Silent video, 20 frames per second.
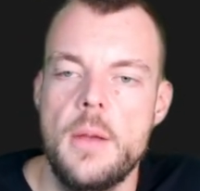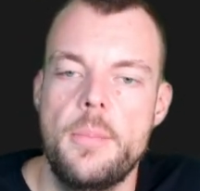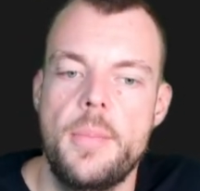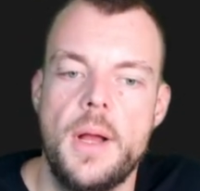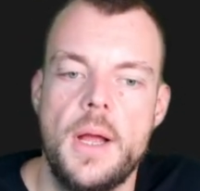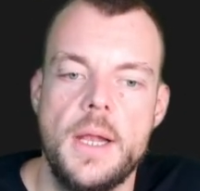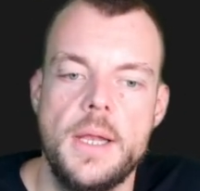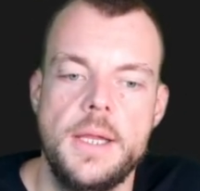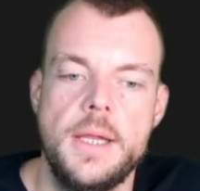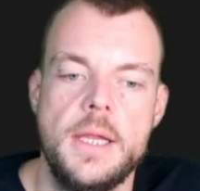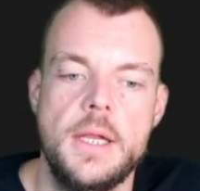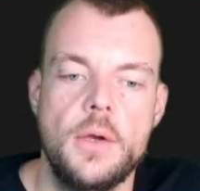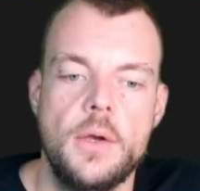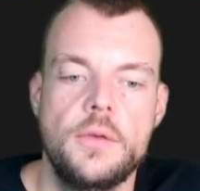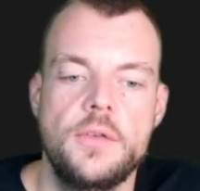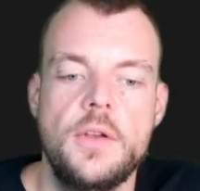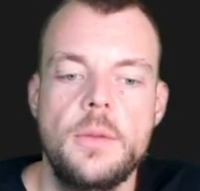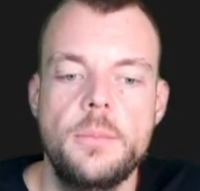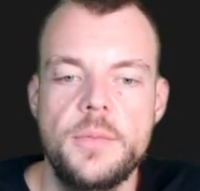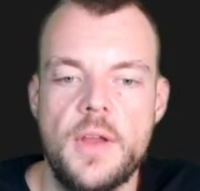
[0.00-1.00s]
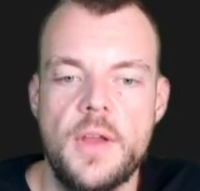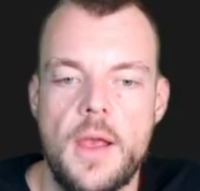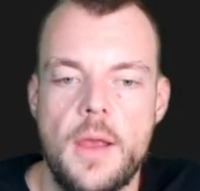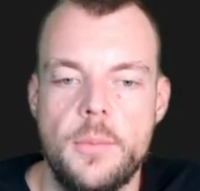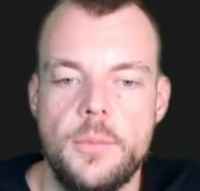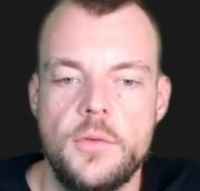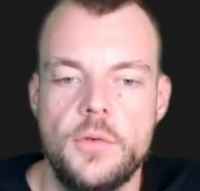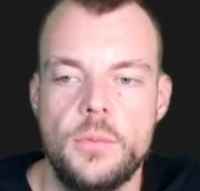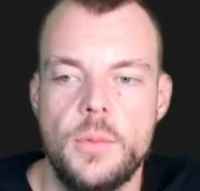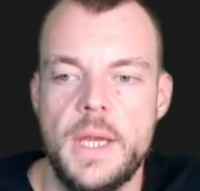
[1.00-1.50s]
But you know
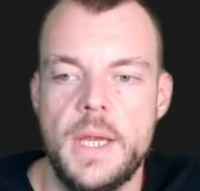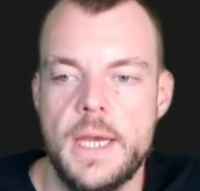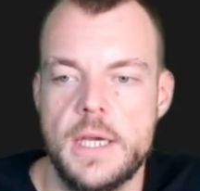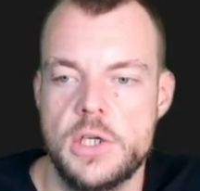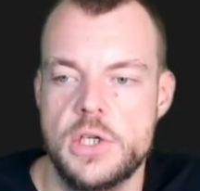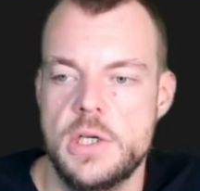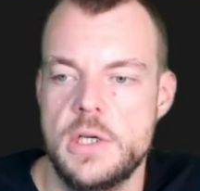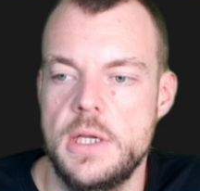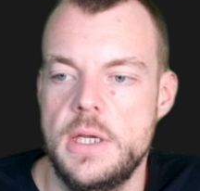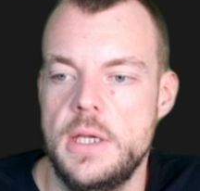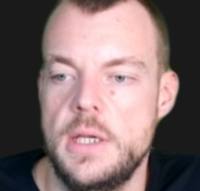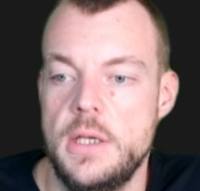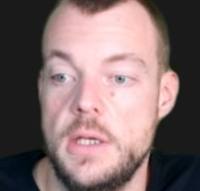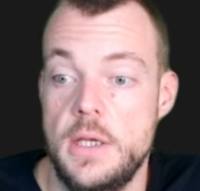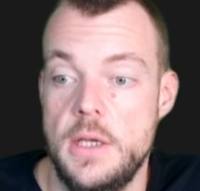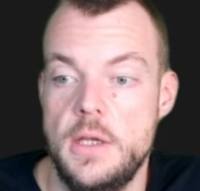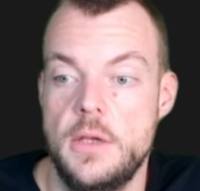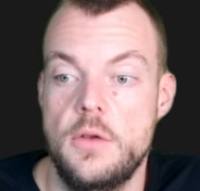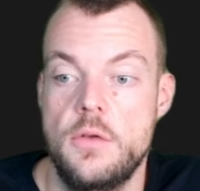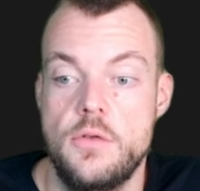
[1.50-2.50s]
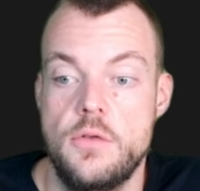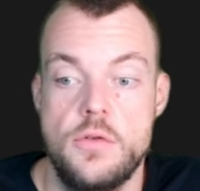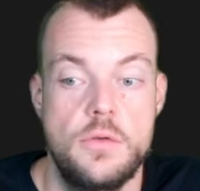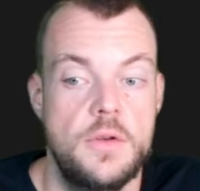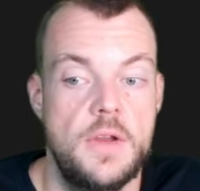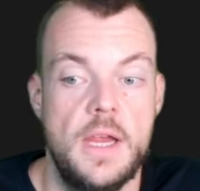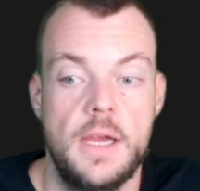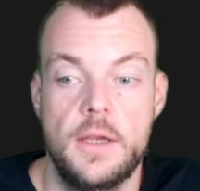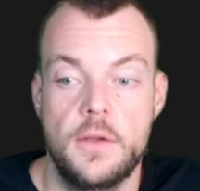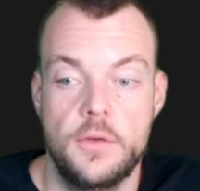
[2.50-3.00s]
sometimes we actually need to
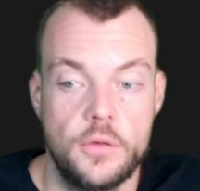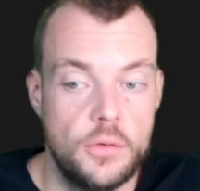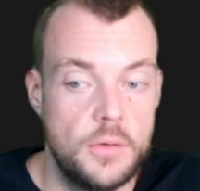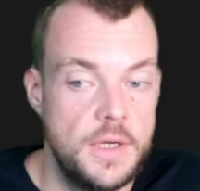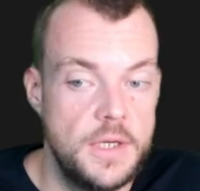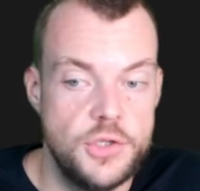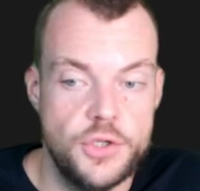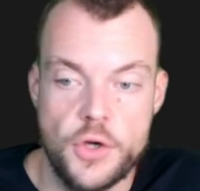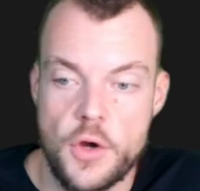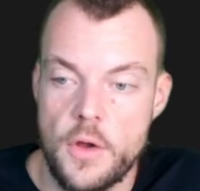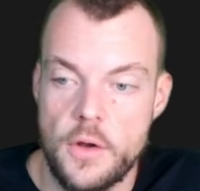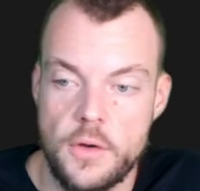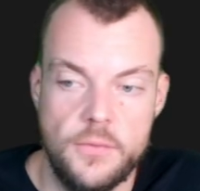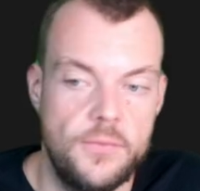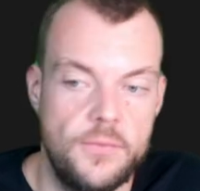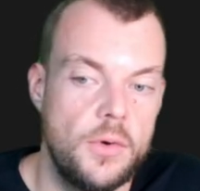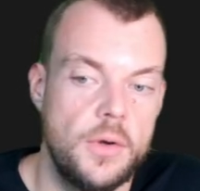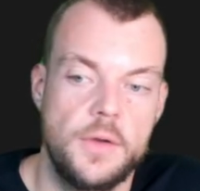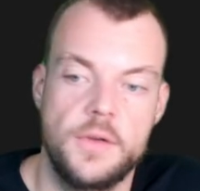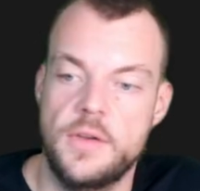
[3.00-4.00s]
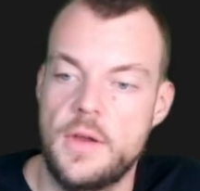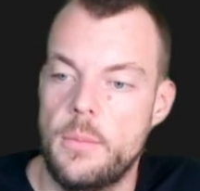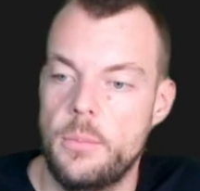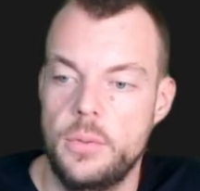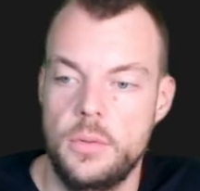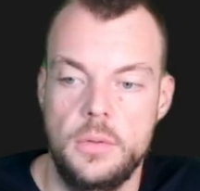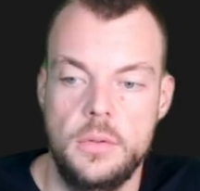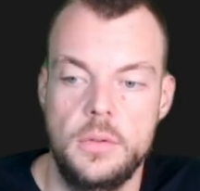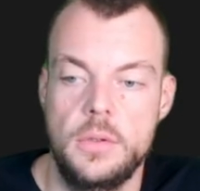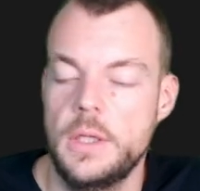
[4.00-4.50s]
take a screenshot, for
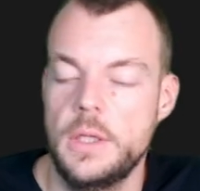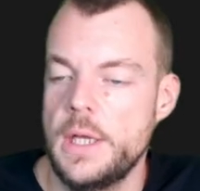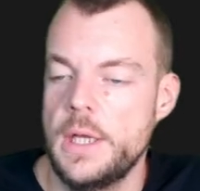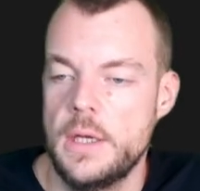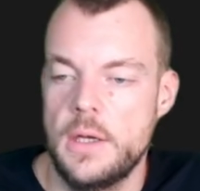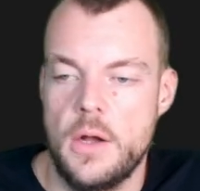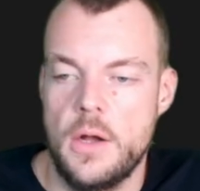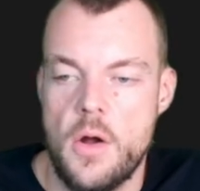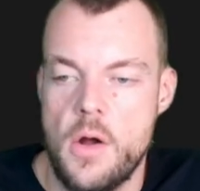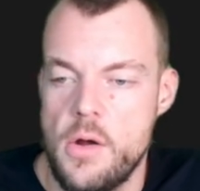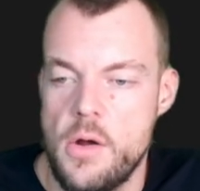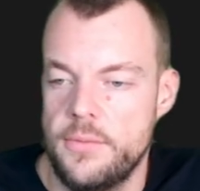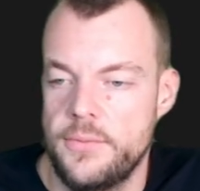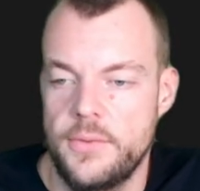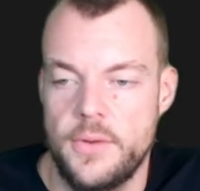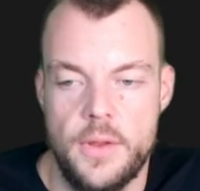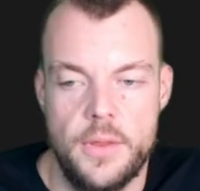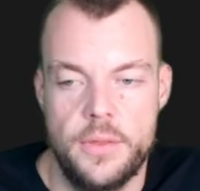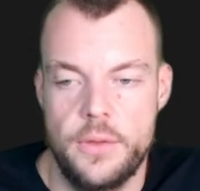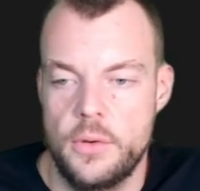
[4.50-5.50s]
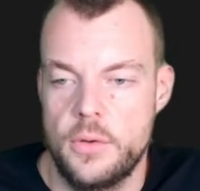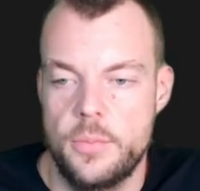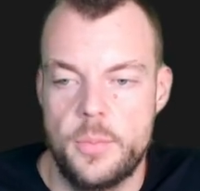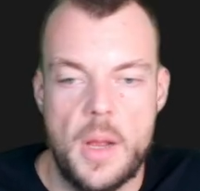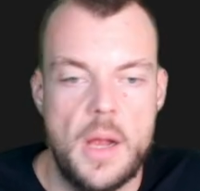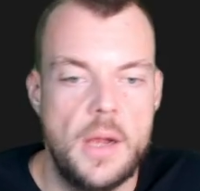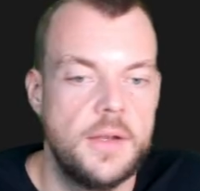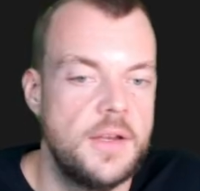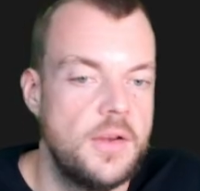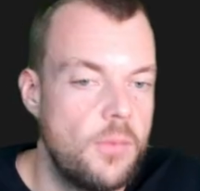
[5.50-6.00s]
example, of a
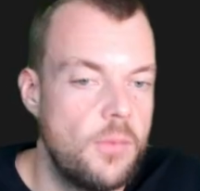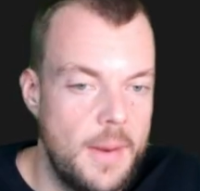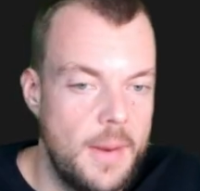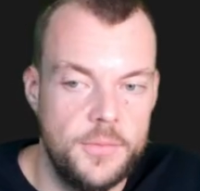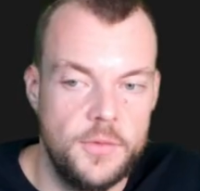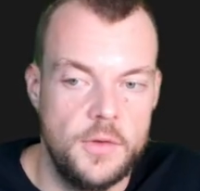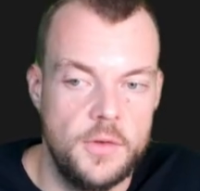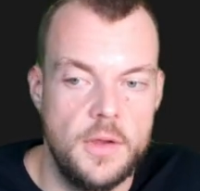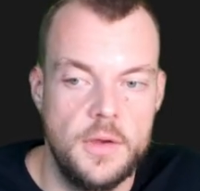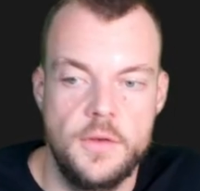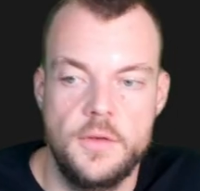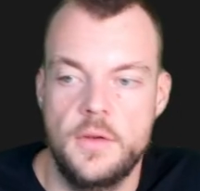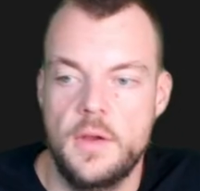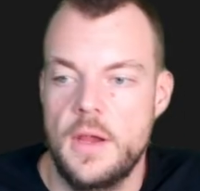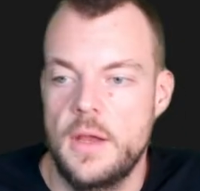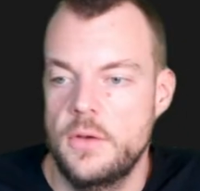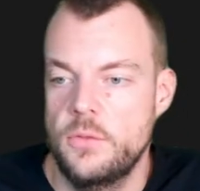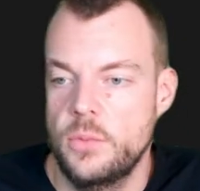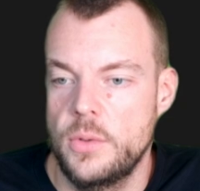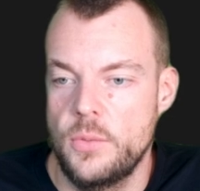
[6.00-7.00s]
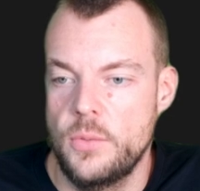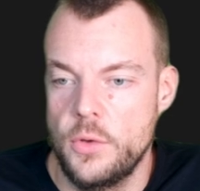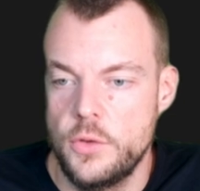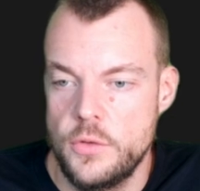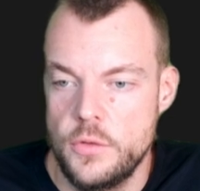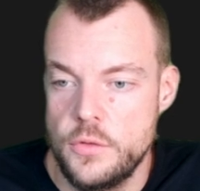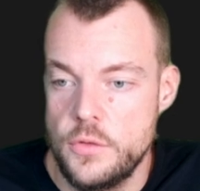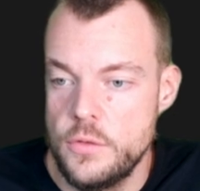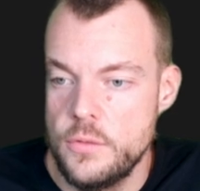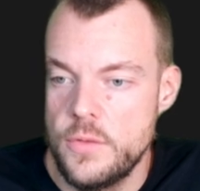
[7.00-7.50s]
third-party website, and we want
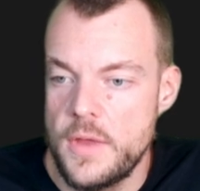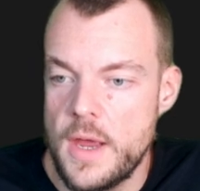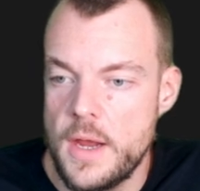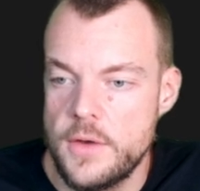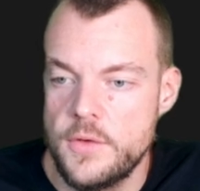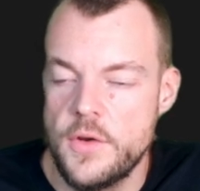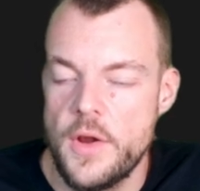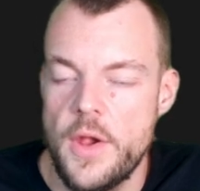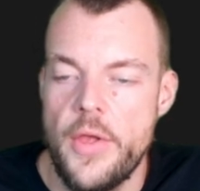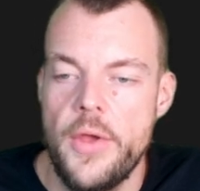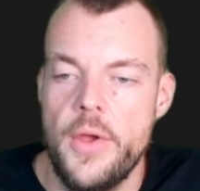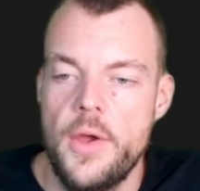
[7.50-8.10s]
to do that.